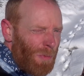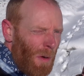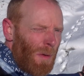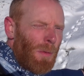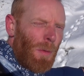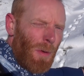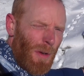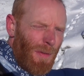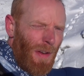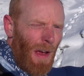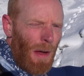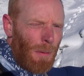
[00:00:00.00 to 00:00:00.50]
probably
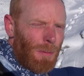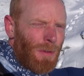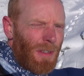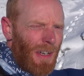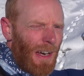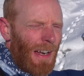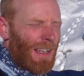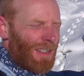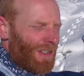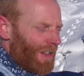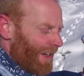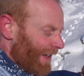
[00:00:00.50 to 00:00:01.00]
would have helped
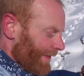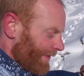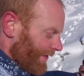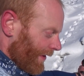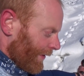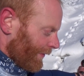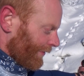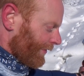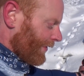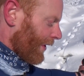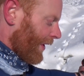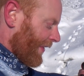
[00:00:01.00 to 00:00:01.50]
today actually, even though
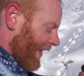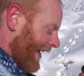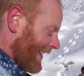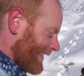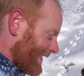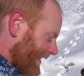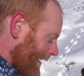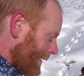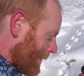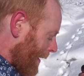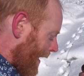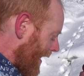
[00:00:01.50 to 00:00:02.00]
it's not that
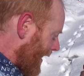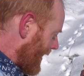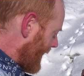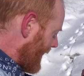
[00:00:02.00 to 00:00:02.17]
deep.